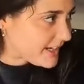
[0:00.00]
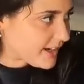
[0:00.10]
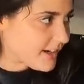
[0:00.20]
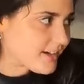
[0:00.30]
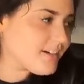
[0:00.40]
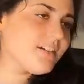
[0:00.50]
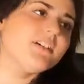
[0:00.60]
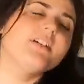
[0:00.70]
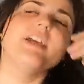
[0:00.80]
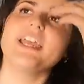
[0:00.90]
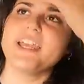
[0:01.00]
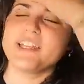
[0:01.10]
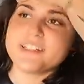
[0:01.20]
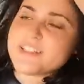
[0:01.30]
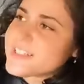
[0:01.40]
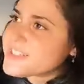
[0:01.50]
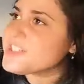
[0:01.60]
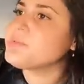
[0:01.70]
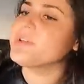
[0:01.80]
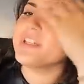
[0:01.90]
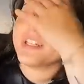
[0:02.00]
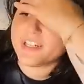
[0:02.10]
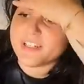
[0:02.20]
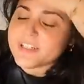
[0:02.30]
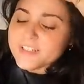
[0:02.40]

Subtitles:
hair hates this humidity.